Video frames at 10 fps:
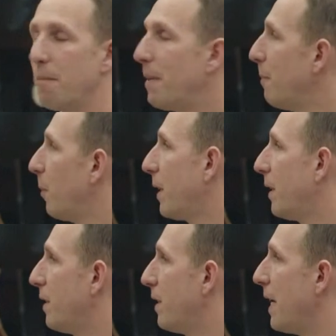people
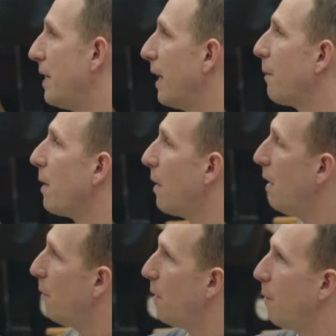dating.
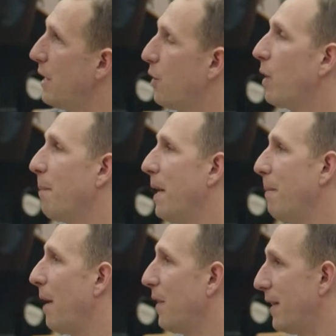We talk a bit
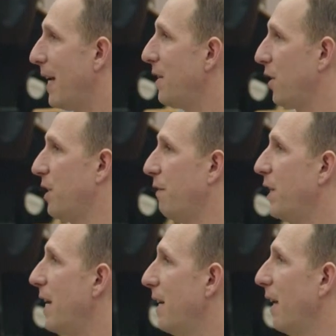about the dangers of
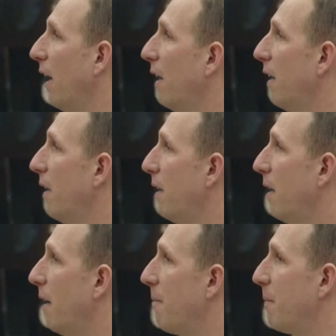Tinder,
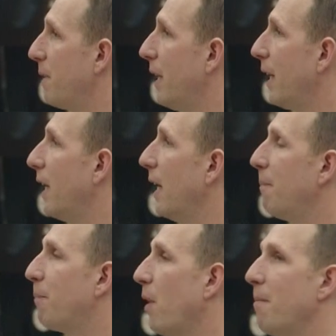
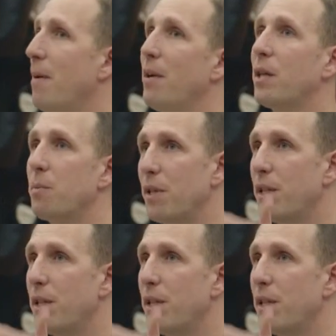particularly, primarily because we're